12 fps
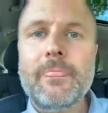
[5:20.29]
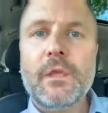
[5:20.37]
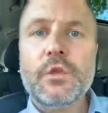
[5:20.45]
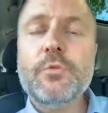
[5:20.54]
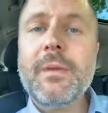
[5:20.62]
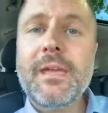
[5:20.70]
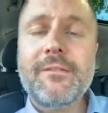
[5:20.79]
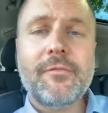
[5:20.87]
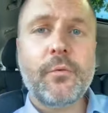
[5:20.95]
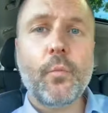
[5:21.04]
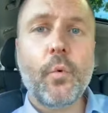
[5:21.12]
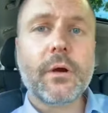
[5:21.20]
You may have
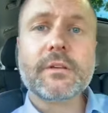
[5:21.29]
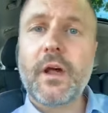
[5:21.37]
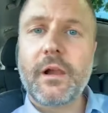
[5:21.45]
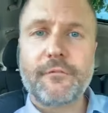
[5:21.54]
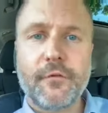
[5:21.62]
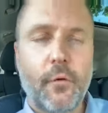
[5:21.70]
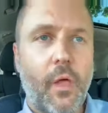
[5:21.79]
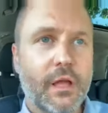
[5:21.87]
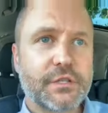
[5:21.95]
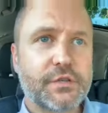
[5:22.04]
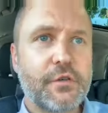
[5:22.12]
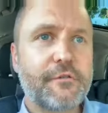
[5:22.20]
even worked on it for a
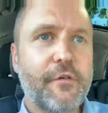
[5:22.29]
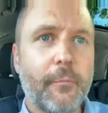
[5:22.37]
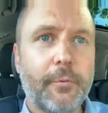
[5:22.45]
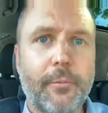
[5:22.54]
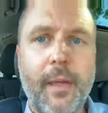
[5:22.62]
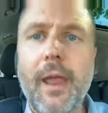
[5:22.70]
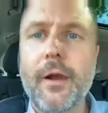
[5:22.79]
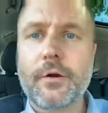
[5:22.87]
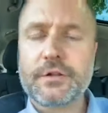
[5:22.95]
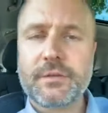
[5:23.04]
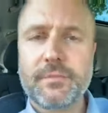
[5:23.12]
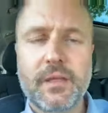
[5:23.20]
lot, so you felt prepared
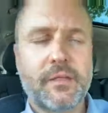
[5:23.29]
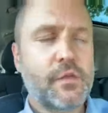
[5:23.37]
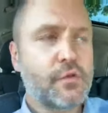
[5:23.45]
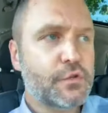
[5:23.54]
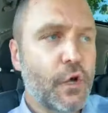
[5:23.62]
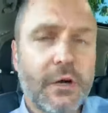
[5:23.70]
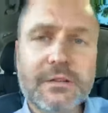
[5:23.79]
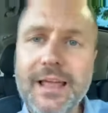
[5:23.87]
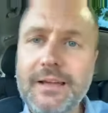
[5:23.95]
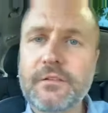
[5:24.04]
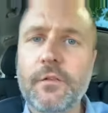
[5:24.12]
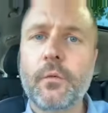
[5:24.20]
or something, and then you took
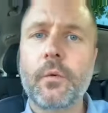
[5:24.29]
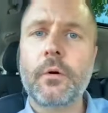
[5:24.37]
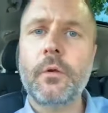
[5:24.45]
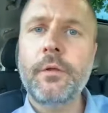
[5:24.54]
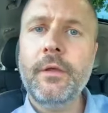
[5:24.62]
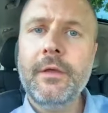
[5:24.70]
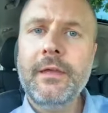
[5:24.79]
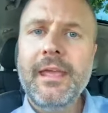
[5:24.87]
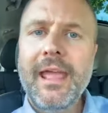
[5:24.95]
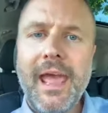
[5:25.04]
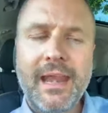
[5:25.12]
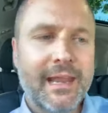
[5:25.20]
that to the world,
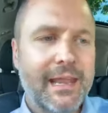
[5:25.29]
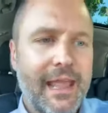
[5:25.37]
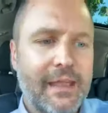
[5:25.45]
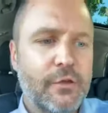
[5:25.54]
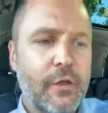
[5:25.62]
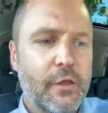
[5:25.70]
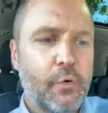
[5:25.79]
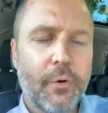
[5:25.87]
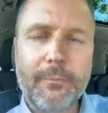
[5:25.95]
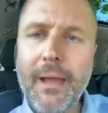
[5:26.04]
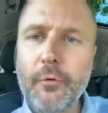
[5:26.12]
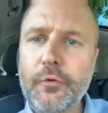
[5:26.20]
and it and you, were
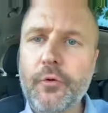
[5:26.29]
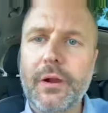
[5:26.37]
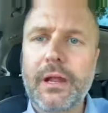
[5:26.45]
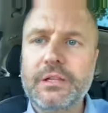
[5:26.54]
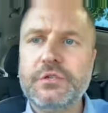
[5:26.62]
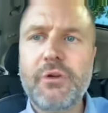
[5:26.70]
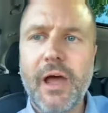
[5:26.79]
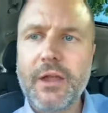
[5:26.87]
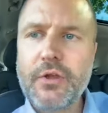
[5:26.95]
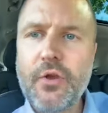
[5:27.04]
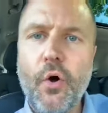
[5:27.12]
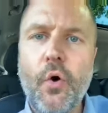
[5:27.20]
met with crickets. You got
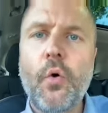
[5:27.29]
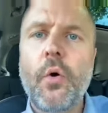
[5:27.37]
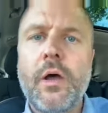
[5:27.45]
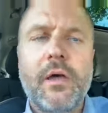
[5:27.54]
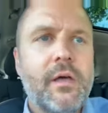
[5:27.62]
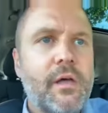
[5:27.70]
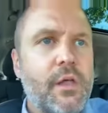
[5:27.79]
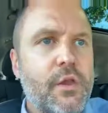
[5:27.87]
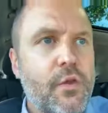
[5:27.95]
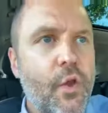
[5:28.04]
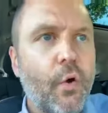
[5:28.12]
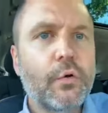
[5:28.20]
no
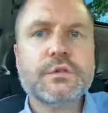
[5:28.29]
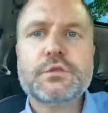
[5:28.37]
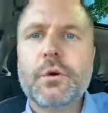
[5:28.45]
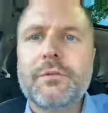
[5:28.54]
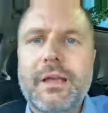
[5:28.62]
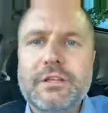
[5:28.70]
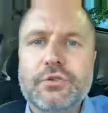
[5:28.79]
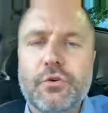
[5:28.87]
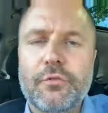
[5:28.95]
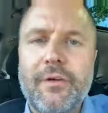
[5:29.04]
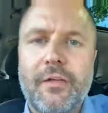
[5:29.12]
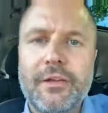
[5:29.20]
no sort of
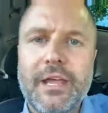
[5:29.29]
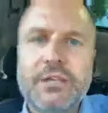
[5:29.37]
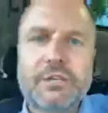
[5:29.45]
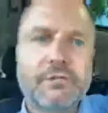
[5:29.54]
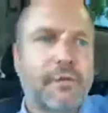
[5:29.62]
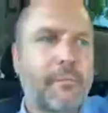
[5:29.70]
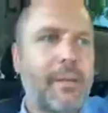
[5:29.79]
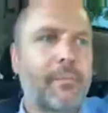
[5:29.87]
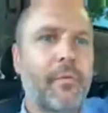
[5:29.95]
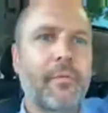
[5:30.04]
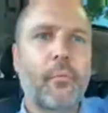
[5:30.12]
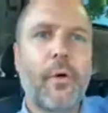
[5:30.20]
external validation from
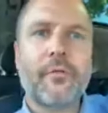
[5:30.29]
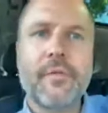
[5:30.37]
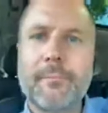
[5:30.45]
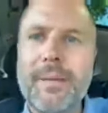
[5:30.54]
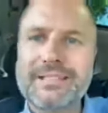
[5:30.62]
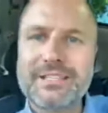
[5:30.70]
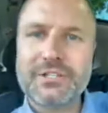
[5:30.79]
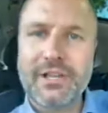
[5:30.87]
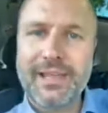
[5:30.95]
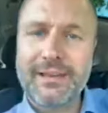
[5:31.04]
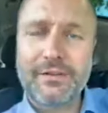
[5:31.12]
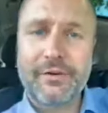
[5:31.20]
people whether the message
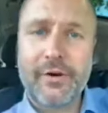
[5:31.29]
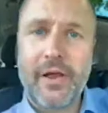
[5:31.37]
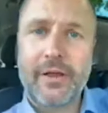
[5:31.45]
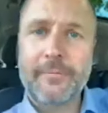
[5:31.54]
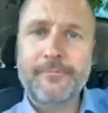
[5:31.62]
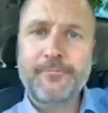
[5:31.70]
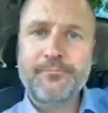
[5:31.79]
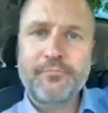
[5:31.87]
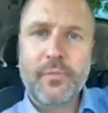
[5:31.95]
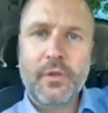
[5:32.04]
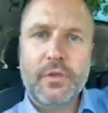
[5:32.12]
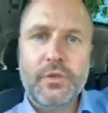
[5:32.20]
landed or not.
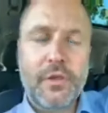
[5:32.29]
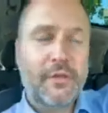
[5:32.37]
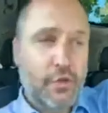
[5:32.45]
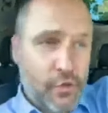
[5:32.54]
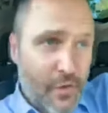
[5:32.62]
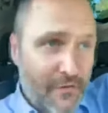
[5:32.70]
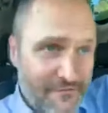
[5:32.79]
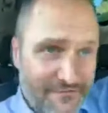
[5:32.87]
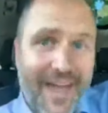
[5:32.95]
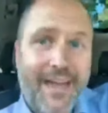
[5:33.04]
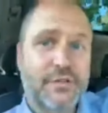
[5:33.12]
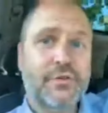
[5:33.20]
In
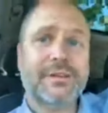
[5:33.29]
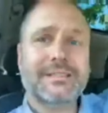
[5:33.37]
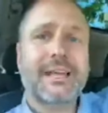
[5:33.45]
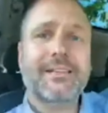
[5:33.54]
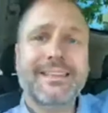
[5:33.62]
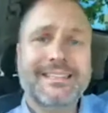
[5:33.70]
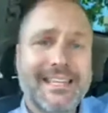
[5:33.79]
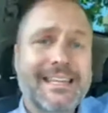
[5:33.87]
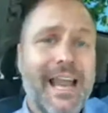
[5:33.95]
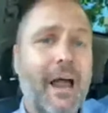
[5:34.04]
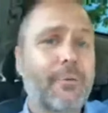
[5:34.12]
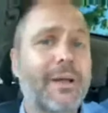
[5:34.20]
fact, you could tell it did
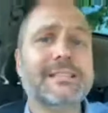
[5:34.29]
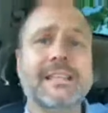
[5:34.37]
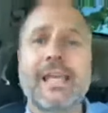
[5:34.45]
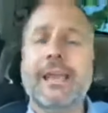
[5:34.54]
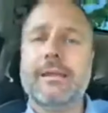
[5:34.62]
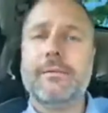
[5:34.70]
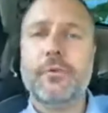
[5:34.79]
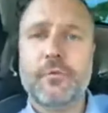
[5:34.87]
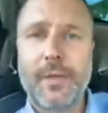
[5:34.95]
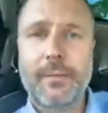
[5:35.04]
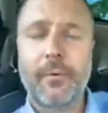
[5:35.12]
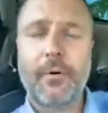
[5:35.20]
not resonate with
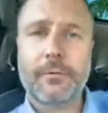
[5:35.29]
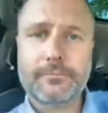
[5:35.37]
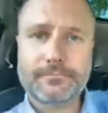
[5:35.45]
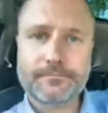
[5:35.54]
people.